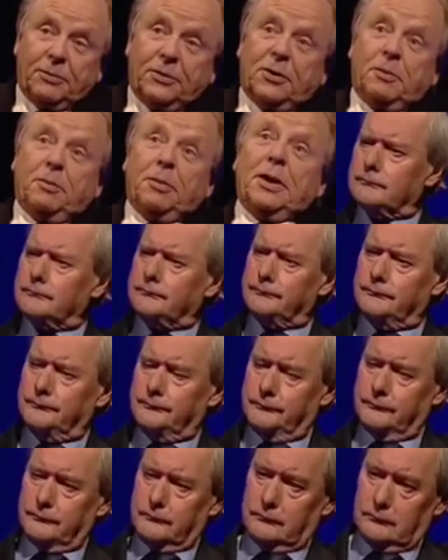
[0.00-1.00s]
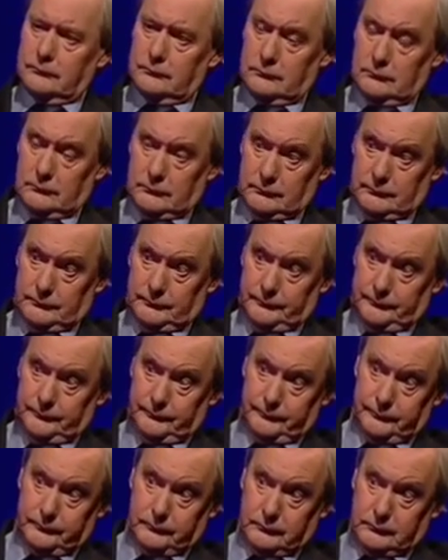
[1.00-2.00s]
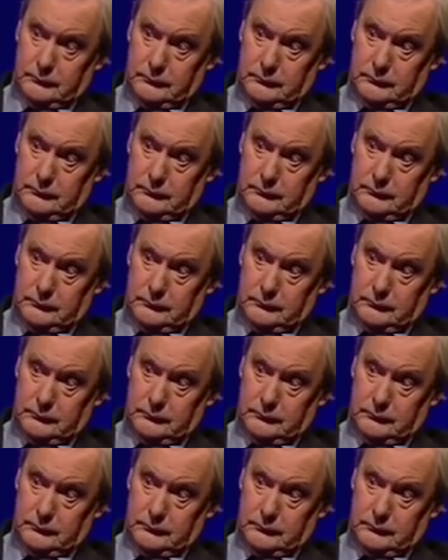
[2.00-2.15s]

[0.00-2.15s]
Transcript: happens to be, we